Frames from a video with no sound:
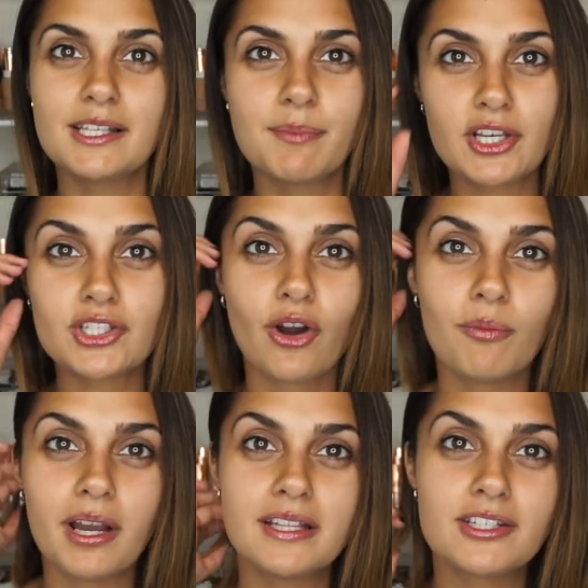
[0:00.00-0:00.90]
this picture on
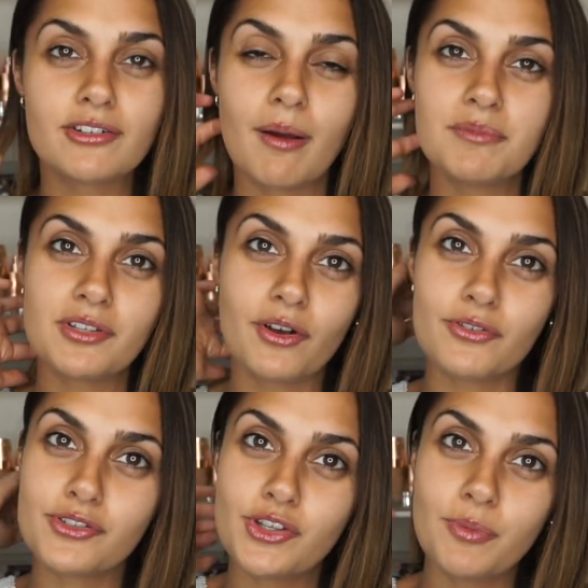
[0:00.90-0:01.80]
my Instagram because I
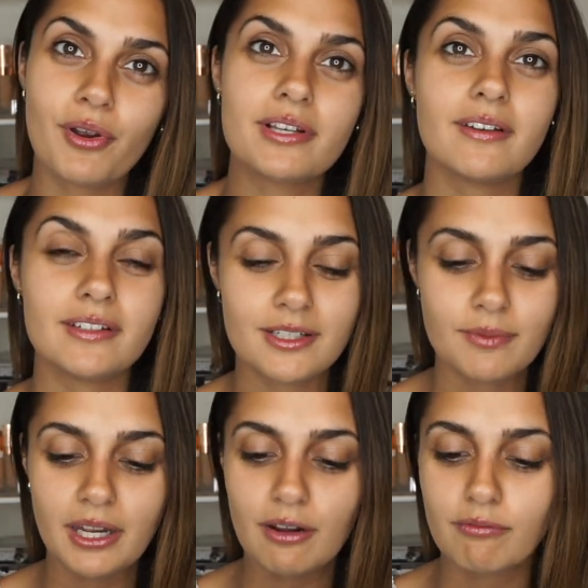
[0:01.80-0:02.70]
got super excited when it